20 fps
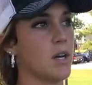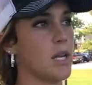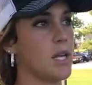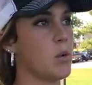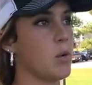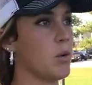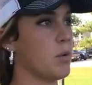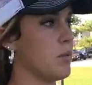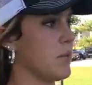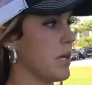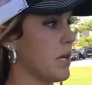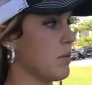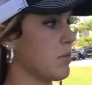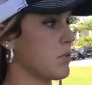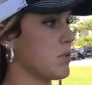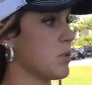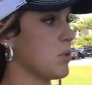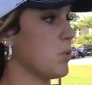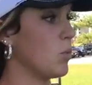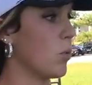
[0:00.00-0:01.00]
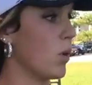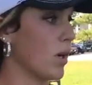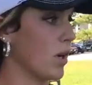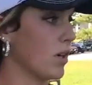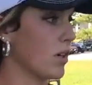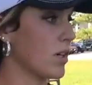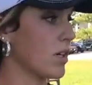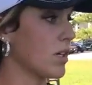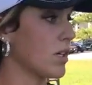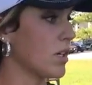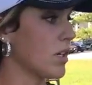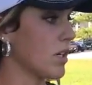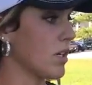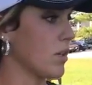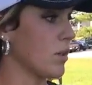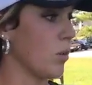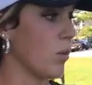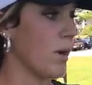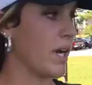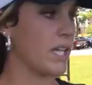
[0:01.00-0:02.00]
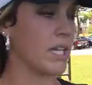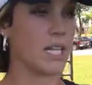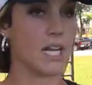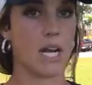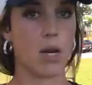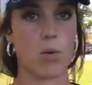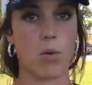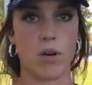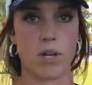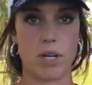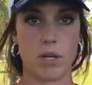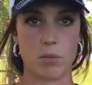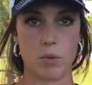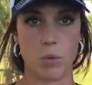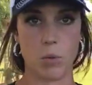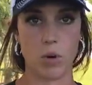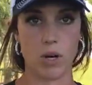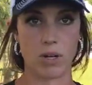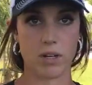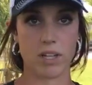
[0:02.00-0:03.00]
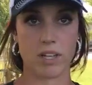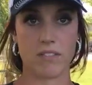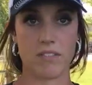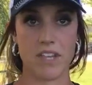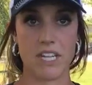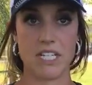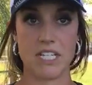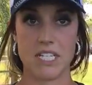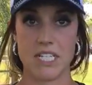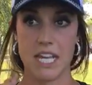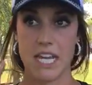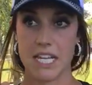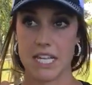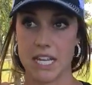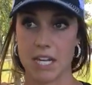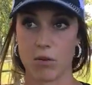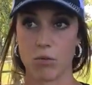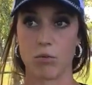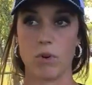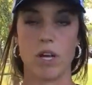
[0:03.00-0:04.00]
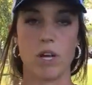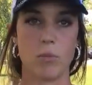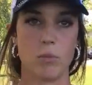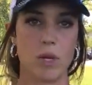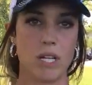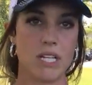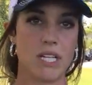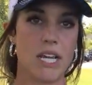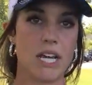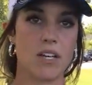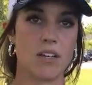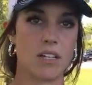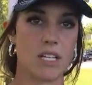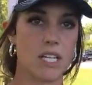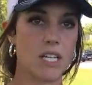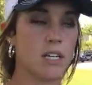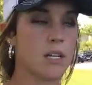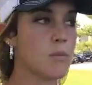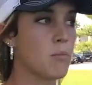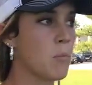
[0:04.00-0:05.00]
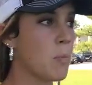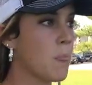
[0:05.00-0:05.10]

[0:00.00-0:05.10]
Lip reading: He wouldn't be able to work the way that I wanted him to work if he just had that run mentality.